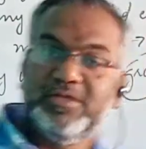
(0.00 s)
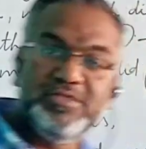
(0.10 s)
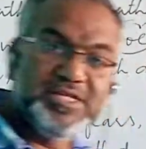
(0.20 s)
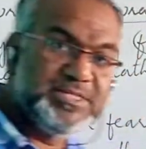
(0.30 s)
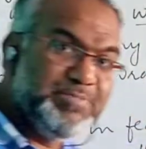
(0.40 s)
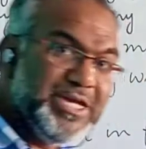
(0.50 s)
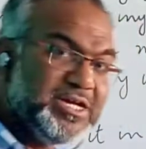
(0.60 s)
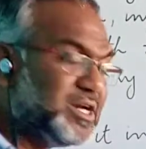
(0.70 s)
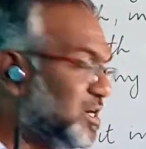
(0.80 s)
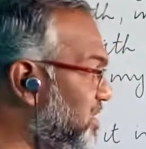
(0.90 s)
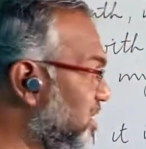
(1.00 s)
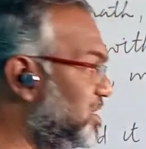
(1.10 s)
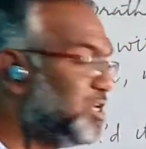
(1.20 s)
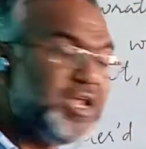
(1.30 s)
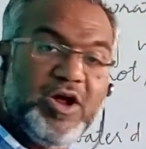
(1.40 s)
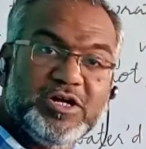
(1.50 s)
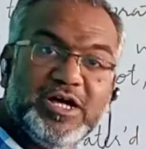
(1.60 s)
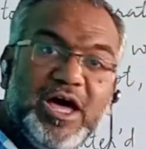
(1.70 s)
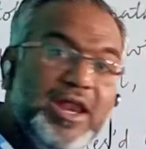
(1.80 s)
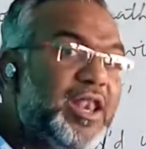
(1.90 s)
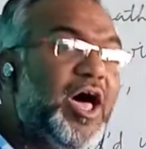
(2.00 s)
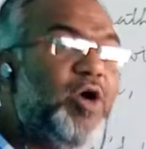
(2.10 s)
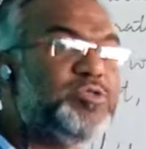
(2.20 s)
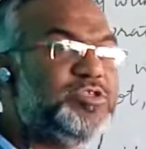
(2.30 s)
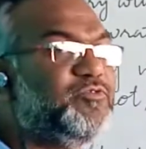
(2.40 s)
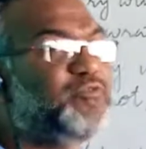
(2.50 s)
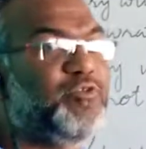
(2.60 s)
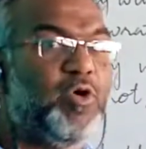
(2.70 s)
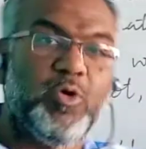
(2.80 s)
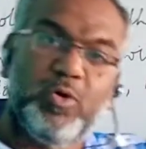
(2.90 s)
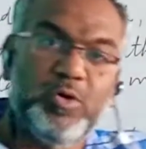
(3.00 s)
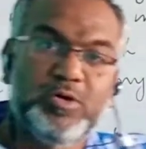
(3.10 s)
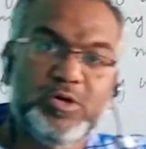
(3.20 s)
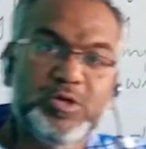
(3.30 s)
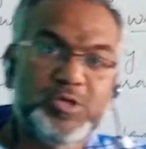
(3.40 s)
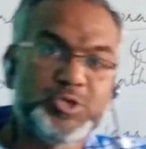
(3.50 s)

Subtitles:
The speaker did not allow the foe